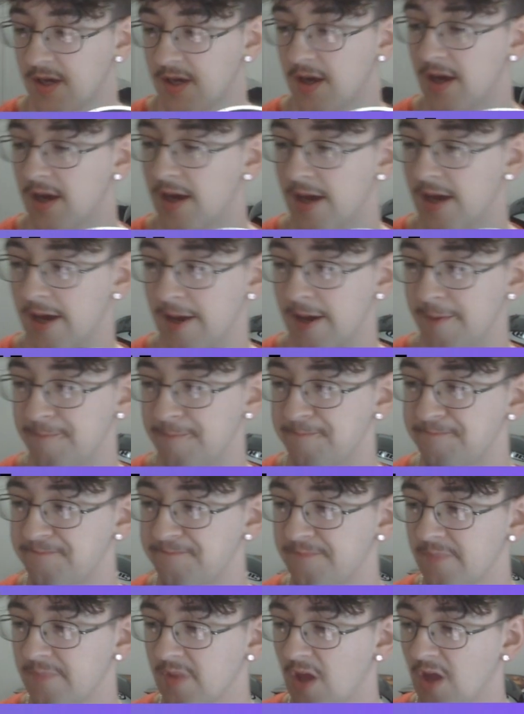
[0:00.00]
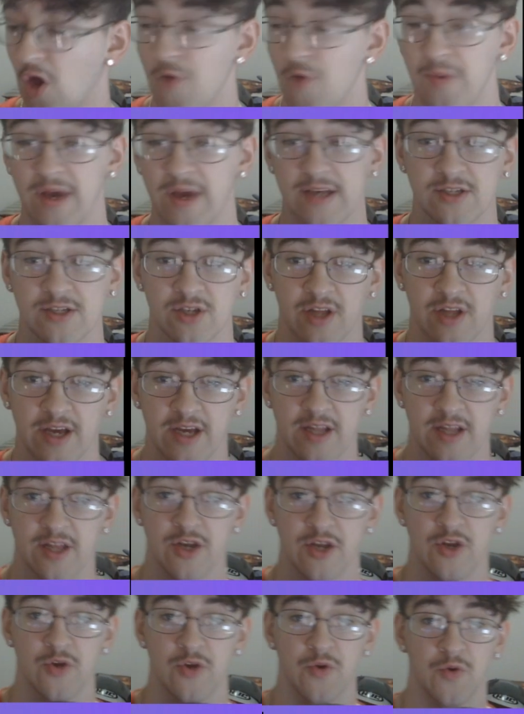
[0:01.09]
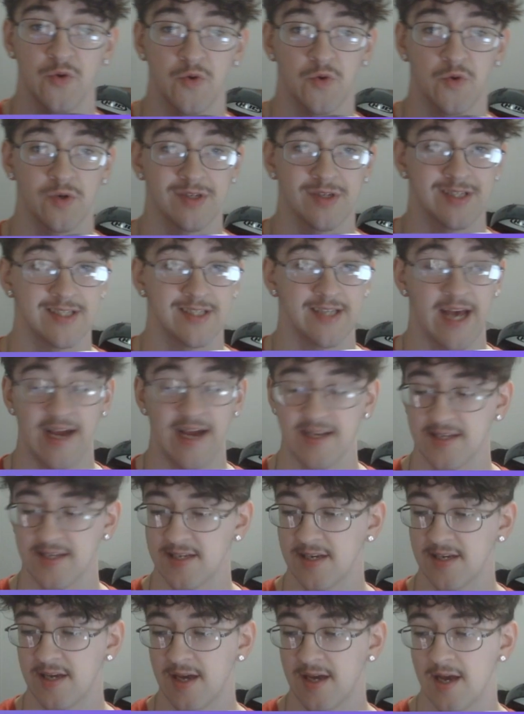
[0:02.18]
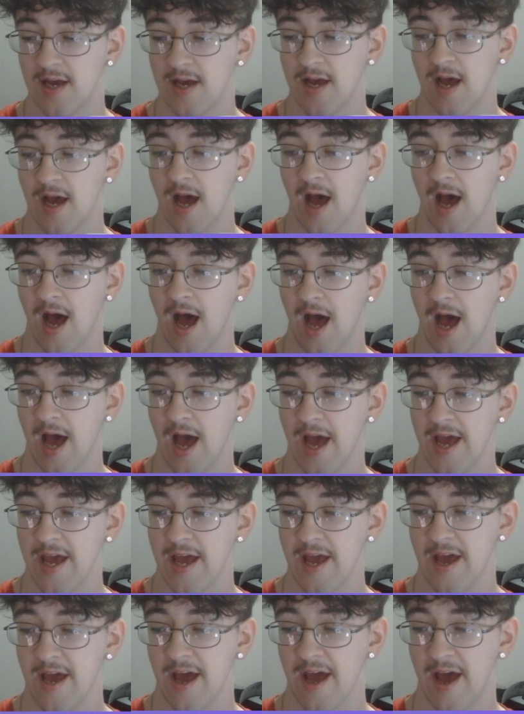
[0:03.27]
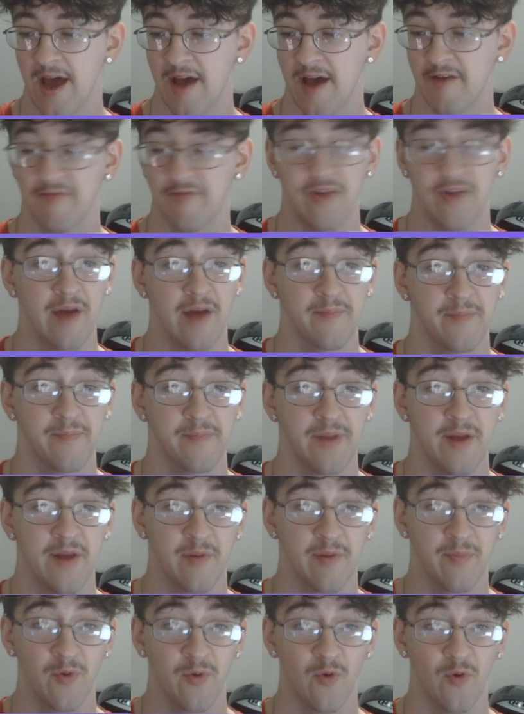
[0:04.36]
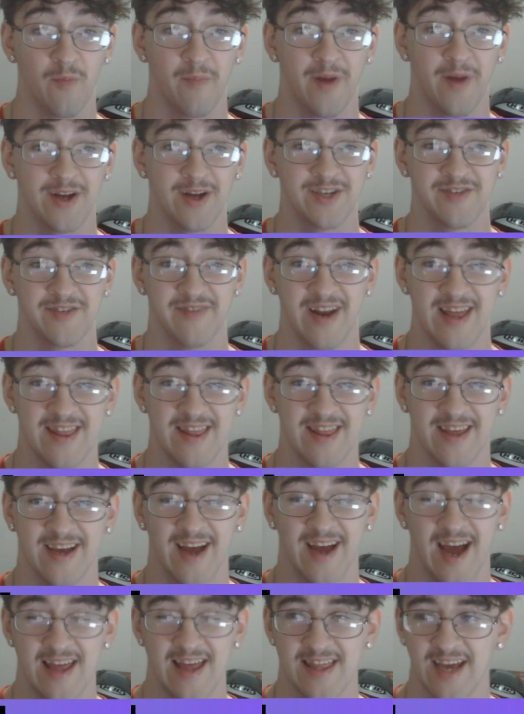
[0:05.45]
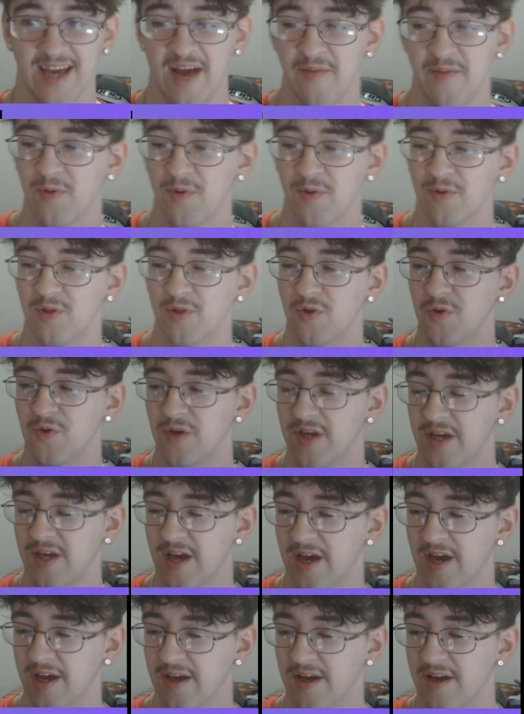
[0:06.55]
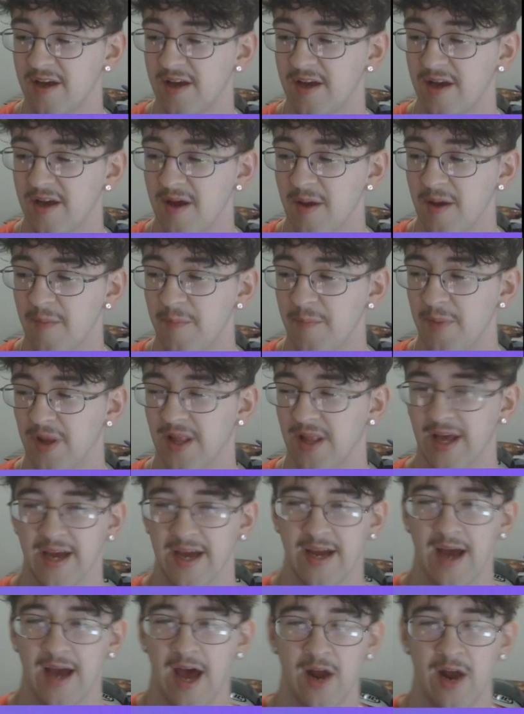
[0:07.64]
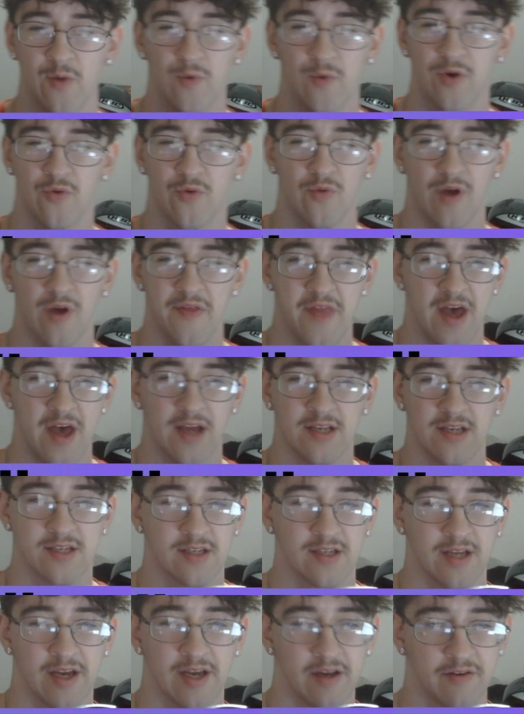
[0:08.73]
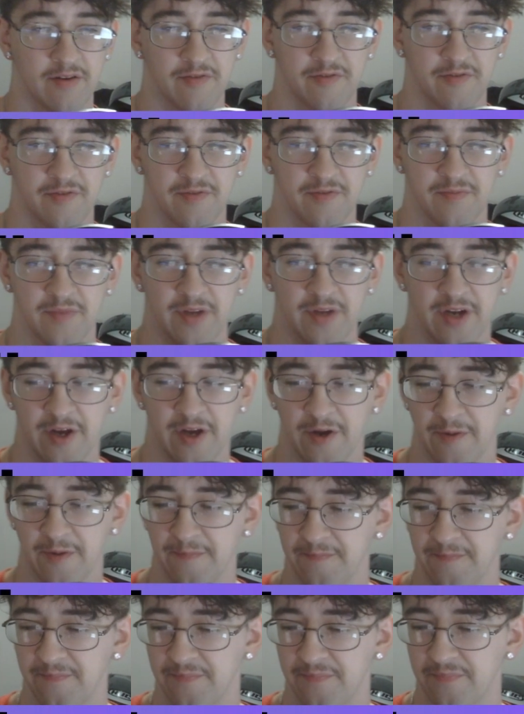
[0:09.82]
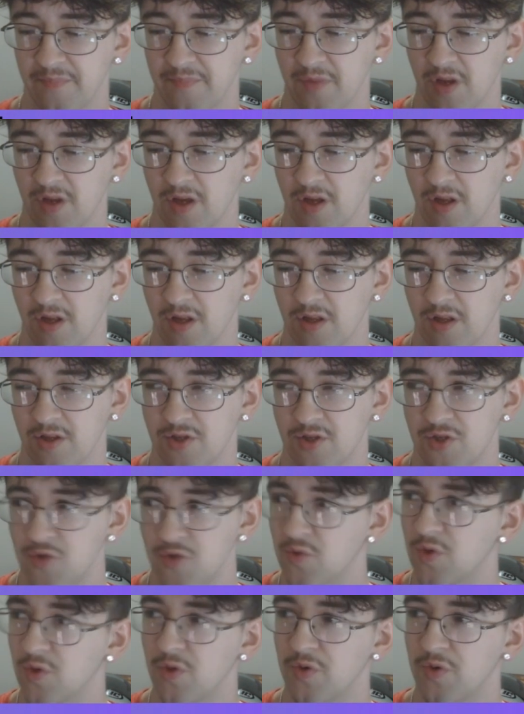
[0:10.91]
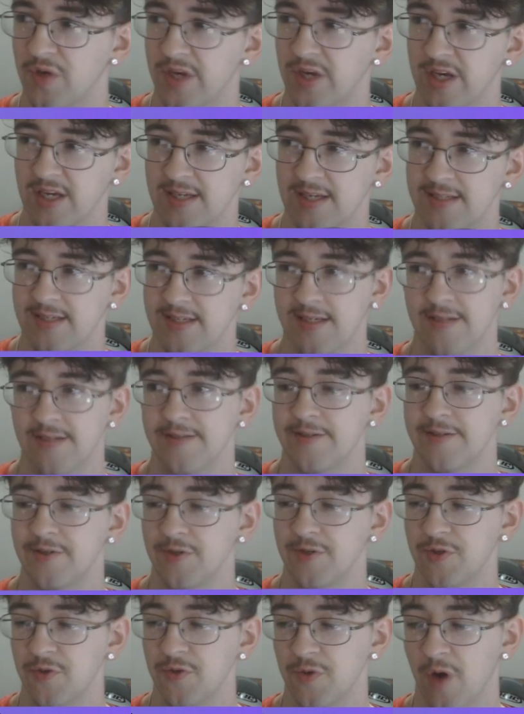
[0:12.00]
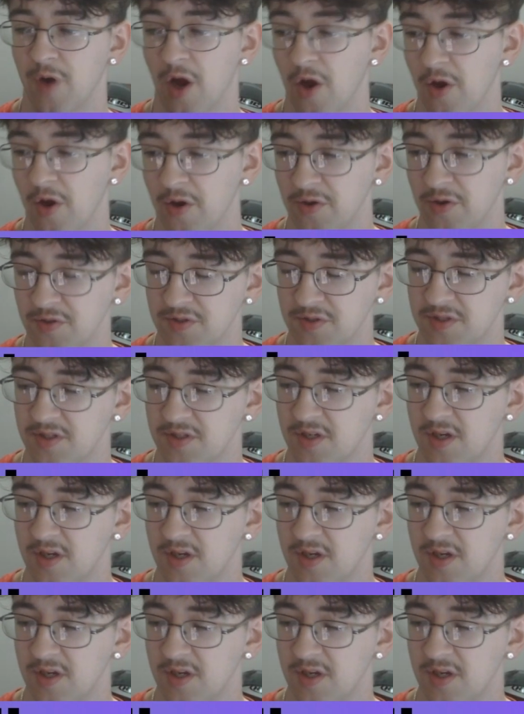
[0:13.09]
Hope you guys are liking the new set. I have not been able to pull much of anything. I think I pulled Lugia, but like I don't want to run that until I have 2 Lugias and 2 Hoes.